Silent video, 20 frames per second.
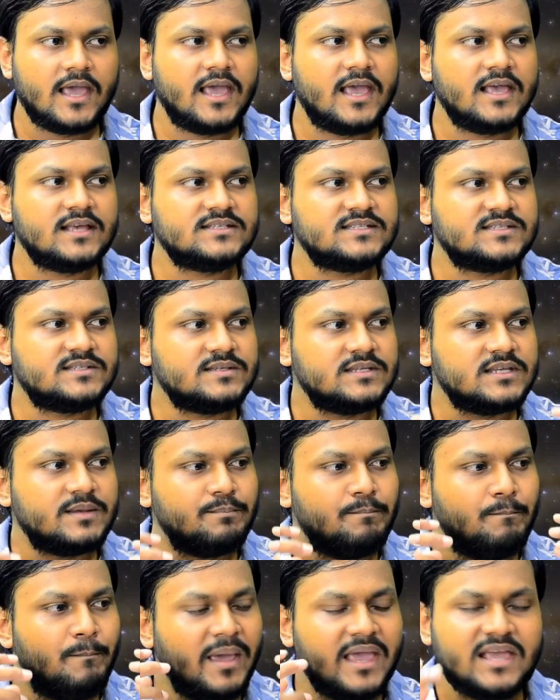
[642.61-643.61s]
is
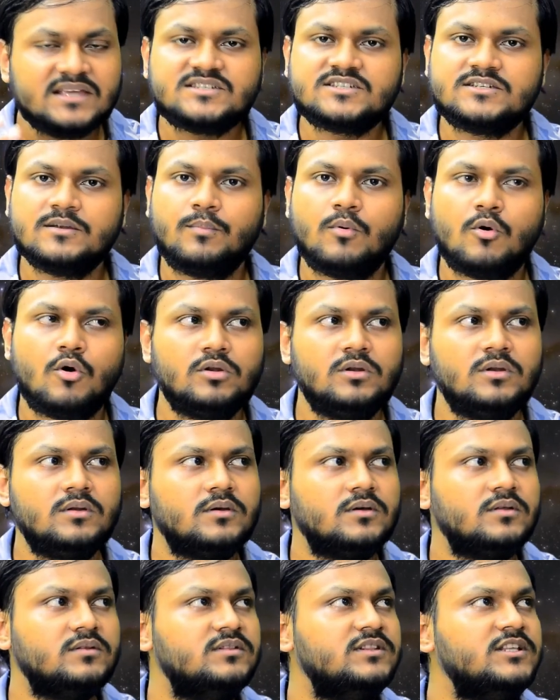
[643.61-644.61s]
based
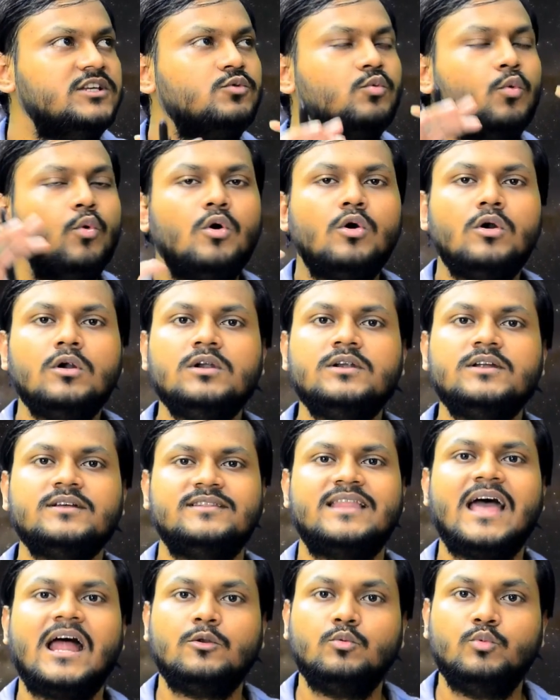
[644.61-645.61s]
upon the
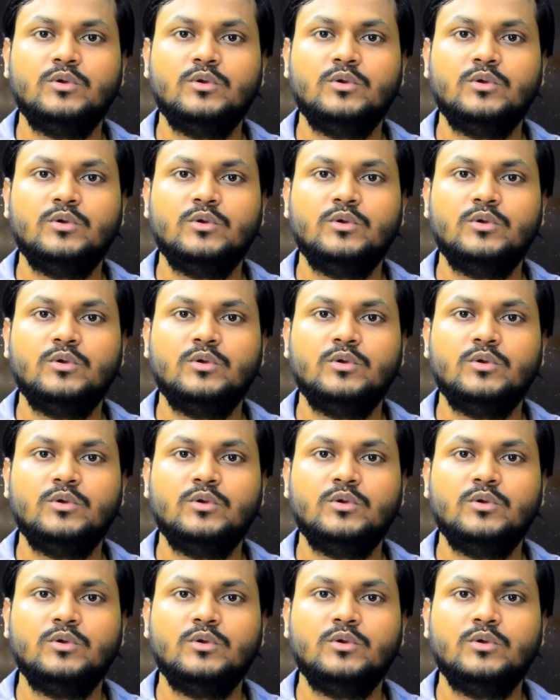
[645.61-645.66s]
world that